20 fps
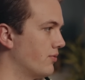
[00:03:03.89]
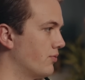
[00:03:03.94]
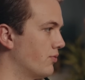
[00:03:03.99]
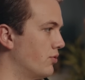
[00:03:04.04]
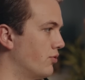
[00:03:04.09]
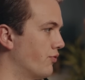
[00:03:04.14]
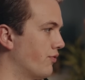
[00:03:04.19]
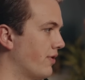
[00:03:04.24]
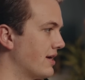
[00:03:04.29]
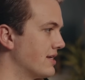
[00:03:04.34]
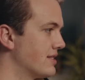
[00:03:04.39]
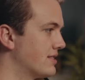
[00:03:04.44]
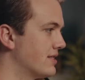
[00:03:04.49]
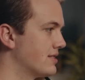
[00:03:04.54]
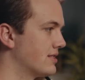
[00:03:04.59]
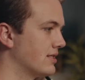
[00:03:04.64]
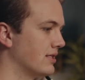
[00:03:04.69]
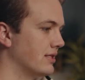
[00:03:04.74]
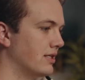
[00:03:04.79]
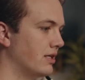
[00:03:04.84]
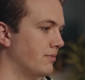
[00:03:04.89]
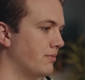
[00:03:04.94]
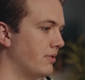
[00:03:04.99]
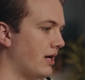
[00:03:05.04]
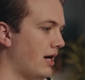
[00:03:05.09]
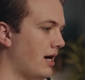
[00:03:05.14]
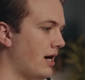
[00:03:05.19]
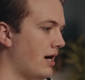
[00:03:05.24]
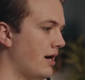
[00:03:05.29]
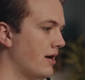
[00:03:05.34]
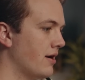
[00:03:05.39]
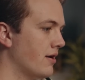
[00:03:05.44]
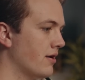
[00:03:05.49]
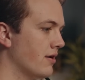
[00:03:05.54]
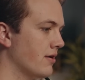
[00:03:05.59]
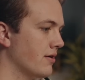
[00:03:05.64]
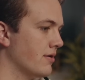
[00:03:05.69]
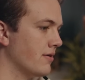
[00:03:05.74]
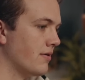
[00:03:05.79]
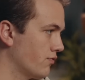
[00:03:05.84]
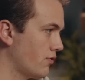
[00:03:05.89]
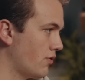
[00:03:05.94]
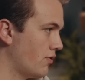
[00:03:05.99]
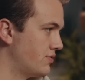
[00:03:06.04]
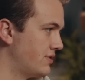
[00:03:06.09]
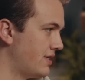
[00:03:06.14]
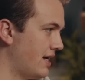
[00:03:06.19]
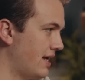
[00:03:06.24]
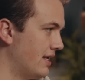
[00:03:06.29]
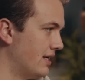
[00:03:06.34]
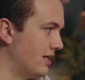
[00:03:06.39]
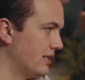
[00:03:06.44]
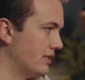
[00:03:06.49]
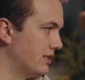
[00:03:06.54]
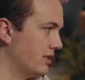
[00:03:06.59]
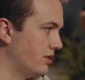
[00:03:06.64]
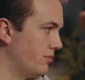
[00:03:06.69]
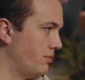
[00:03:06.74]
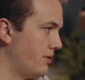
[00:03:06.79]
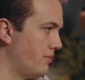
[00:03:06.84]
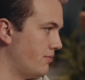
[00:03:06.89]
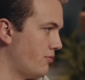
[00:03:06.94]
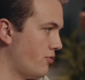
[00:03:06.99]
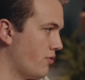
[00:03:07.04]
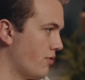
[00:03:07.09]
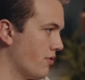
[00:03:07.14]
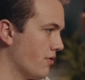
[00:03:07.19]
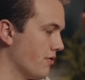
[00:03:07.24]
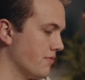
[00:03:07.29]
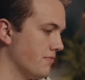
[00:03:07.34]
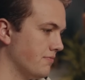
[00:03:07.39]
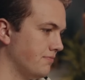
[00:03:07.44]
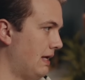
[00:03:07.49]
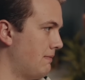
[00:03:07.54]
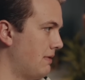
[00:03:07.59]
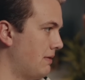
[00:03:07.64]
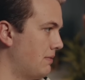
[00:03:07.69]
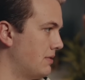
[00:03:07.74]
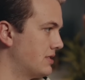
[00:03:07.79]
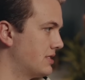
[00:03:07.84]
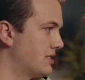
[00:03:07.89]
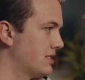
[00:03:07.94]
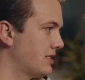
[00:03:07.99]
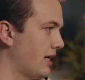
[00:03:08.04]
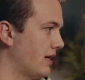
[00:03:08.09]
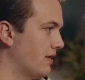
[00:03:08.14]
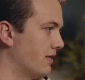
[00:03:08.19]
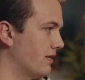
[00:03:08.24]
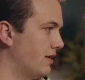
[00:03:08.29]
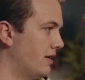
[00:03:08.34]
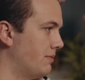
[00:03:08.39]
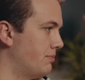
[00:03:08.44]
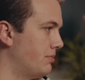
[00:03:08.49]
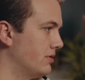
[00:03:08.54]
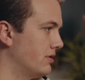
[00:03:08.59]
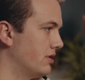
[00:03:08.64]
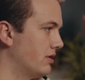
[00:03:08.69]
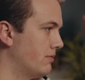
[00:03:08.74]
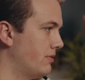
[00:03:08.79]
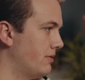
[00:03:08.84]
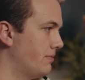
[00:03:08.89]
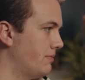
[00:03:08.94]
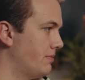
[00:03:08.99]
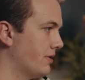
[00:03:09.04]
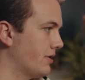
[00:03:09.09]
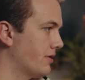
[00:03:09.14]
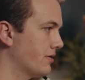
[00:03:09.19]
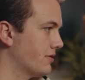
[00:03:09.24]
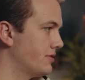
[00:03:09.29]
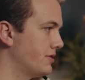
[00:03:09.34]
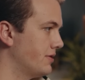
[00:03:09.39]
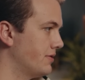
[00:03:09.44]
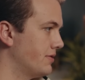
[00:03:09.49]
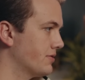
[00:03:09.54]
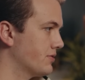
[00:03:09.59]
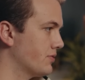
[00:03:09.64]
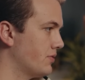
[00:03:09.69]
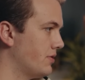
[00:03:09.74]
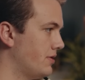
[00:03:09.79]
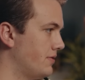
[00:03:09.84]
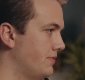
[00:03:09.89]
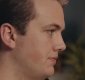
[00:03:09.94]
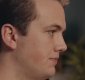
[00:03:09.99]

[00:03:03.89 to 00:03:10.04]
We'll raise this a little bit higher, rotate it a little bit more, and maybe scale it up a little bit bigger too as well.